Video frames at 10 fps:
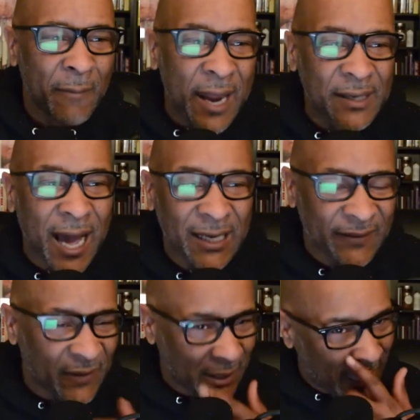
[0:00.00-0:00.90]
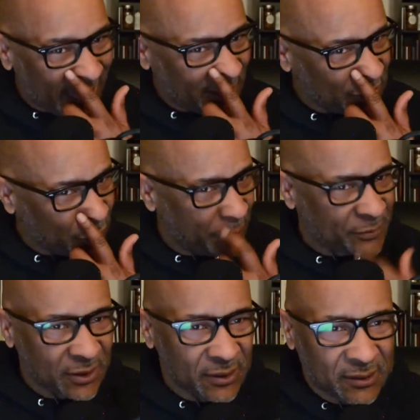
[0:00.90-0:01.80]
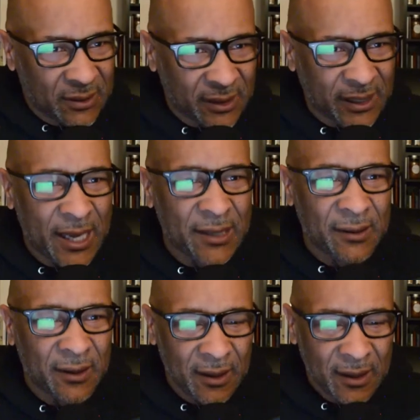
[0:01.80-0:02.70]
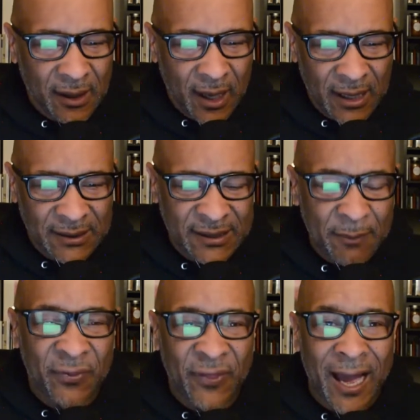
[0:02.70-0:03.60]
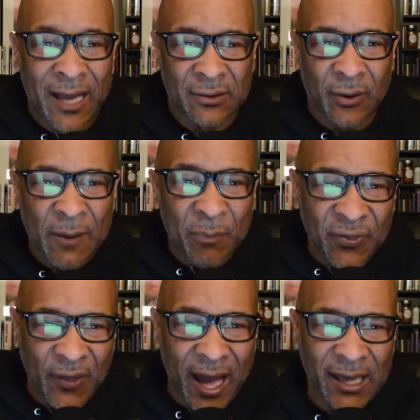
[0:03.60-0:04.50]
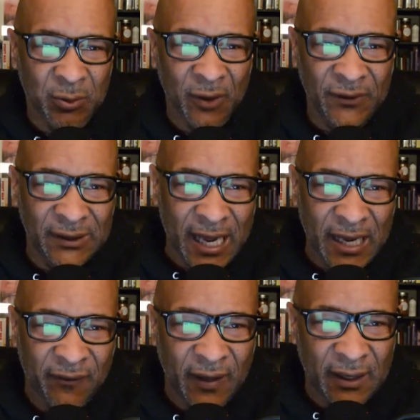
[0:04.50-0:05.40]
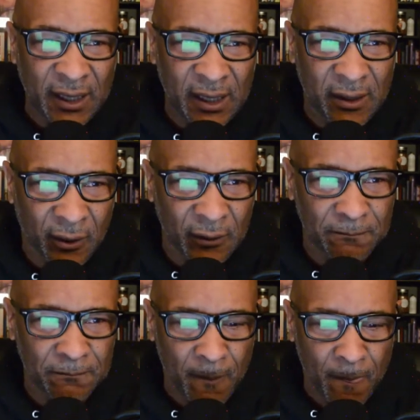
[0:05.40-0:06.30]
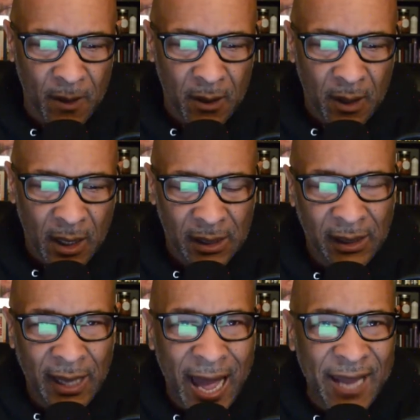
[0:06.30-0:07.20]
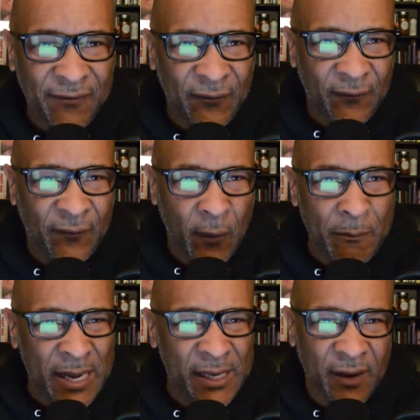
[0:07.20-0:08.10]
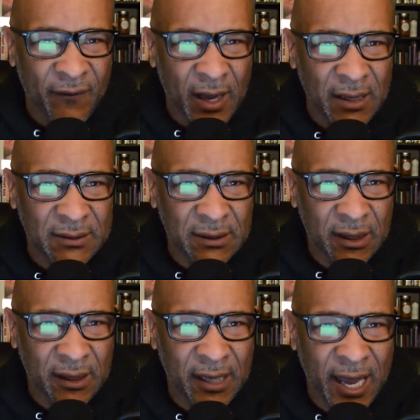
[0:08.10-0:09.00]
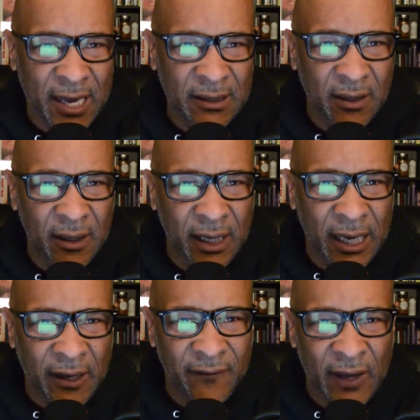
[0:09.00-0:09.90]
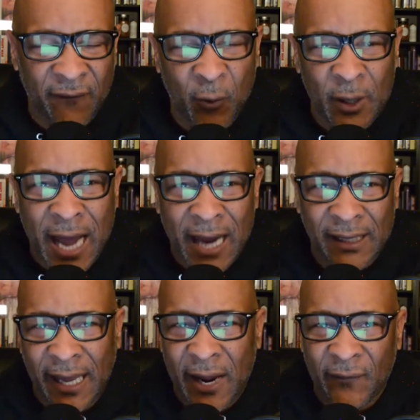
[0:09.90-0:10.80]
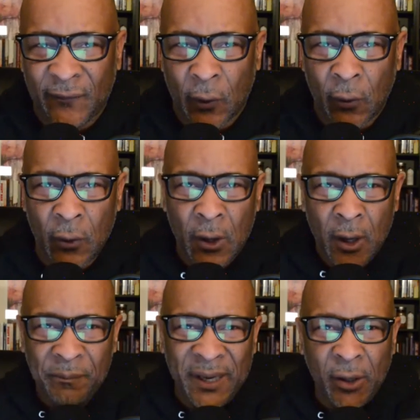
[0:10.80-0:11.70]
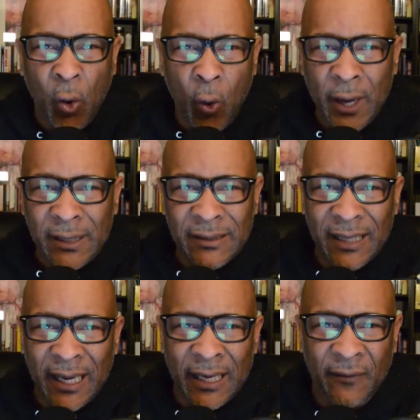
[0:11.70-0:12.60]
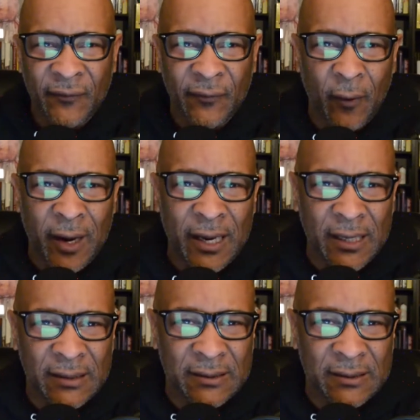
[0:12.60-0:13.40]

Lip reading: not even like scriptures, can sympathize or empathize with David here. Life for many of us can, if we're not careful, be coined in a phrase,